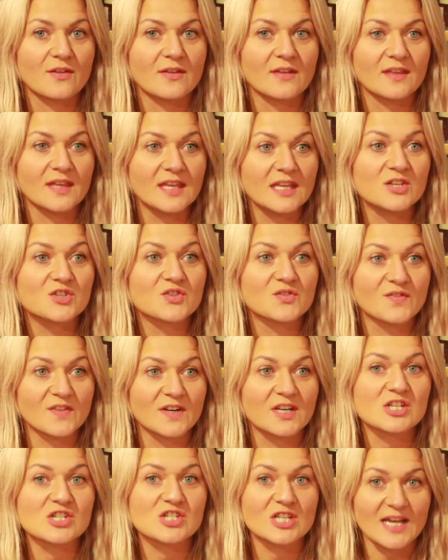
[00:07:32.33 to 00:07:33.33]
each
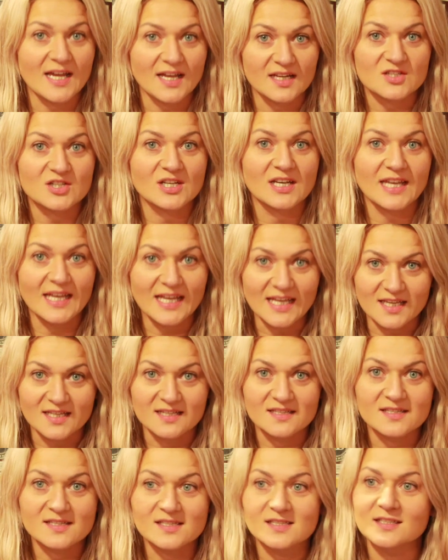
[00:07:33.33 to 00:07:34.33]
finish actually
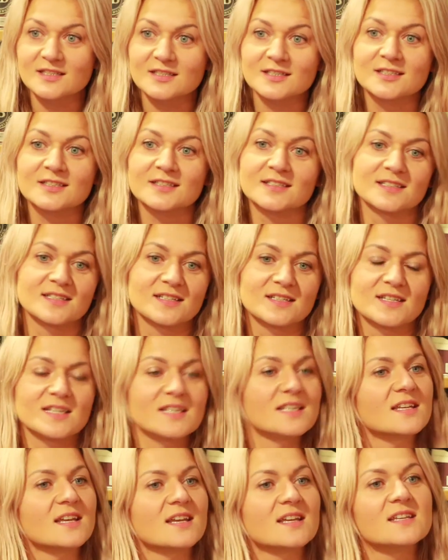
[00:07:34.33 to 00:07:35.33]
is,
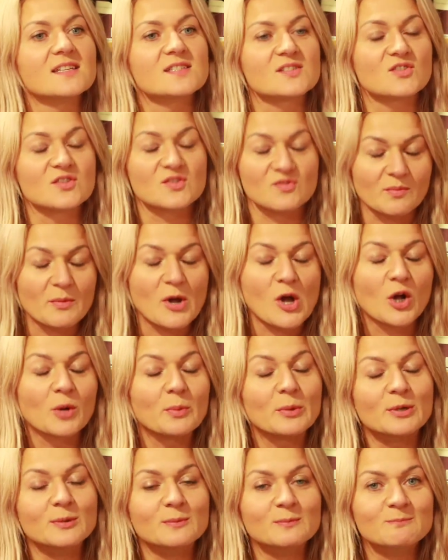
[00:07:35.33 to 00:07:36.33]
is just
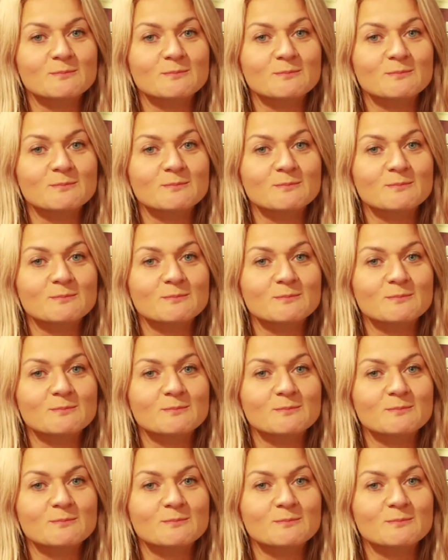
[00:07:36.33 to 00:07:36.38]
remarkable.